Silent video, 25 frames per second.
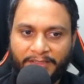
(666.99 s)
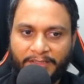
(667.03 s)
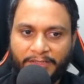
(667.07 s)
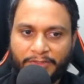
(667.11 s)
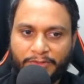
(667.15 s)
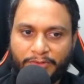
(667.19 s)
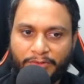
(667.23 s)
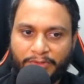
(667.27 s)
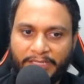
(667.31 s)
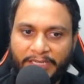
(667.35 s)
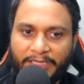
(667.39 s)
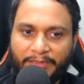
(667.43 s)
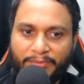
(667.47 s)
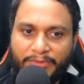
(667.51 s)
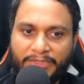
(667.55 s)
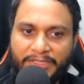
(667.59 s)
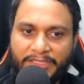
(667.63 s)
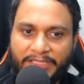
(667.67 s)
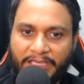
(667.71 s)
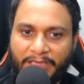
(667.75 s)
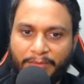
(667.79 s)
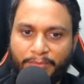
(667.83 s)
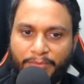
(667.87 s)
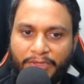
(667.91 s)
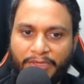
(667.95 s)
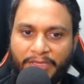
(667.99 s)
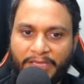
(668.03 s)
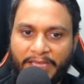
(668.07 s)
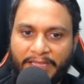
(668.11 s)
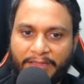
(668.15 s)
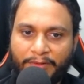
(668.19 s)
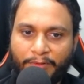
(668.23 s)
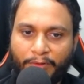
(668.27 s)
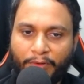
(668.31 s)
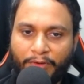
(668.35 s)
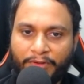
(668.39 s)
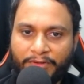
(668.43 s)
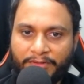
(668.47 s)
So that means AB
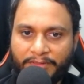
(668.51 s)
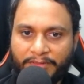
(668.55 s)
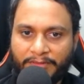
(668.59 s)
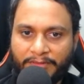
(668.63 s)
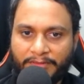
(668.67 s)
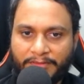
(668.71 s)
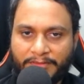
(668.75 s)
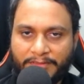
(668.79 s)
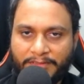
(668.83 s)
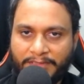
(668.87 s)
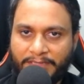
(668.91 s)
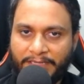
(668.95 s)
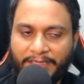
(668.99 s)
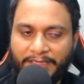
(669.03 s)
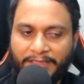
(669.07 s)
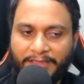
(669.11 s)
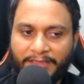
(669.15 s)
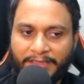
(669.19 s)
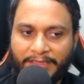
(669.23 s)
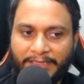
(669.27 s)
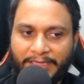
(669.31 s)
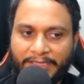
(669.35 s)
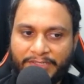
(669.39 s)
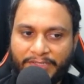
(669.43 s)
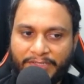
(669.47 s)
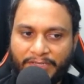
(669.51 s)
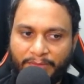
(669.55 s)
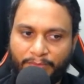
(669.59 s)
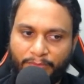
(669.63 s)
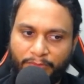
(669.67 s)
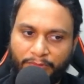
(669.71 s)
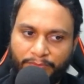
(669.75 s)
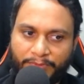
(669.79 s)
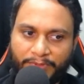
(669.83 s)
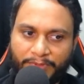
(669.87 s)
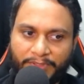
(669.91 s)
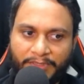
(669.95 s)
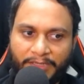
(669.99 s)
or CD gets
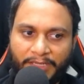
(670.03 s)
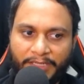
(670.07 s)
removed.